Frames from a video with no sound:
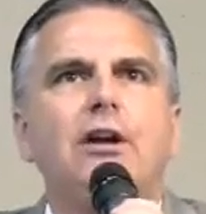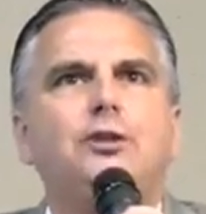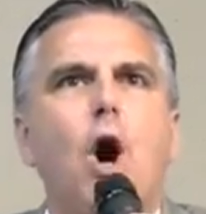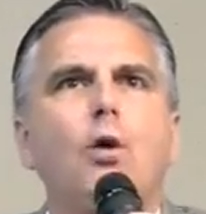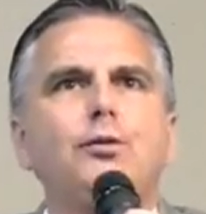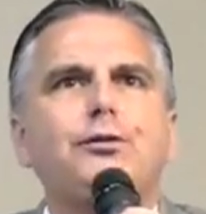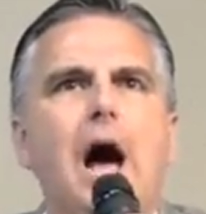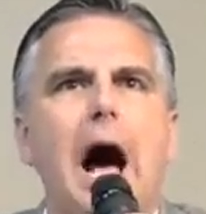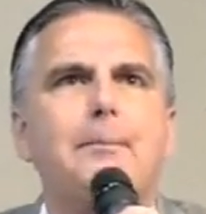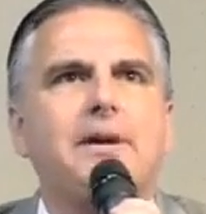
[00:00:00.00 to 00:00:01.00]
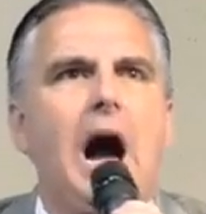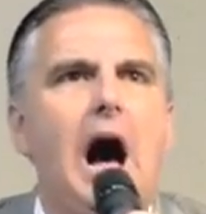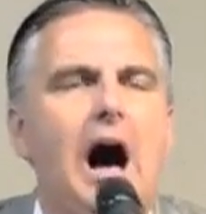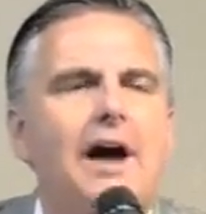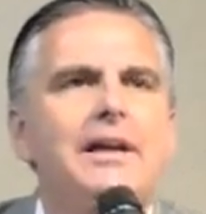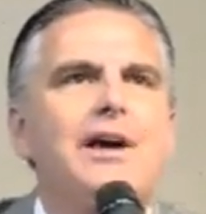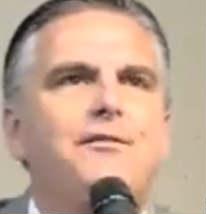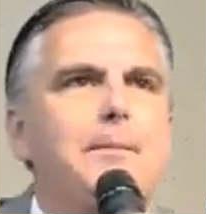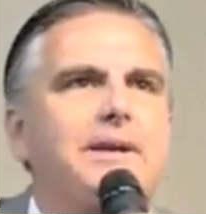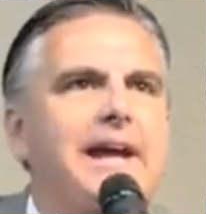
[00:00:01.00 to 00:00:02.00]
don't stop God
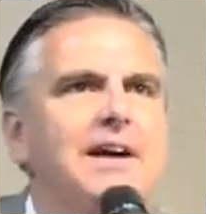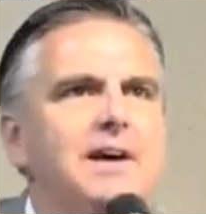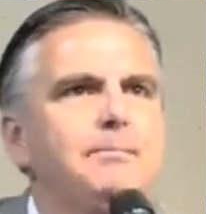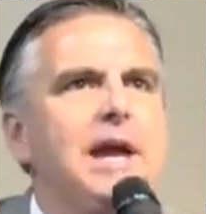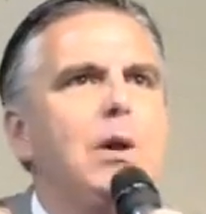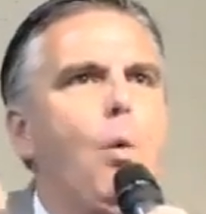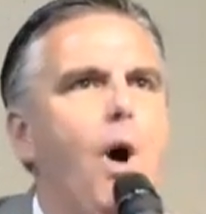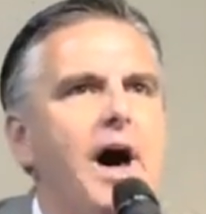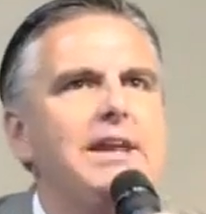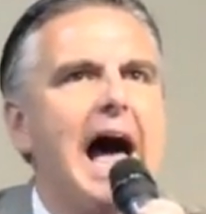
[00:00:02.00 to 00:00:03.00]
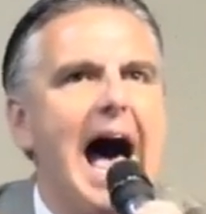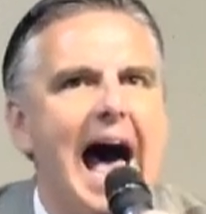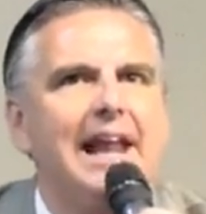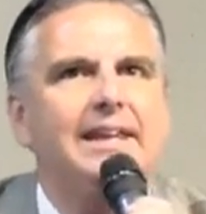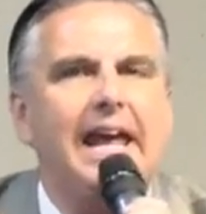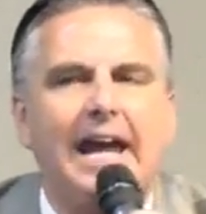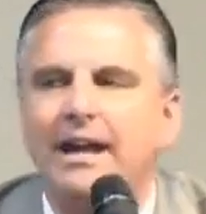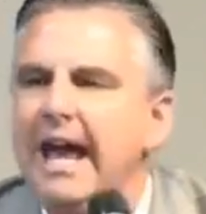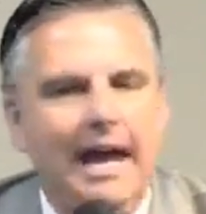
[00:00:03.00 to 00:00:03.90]
from giving me what I need.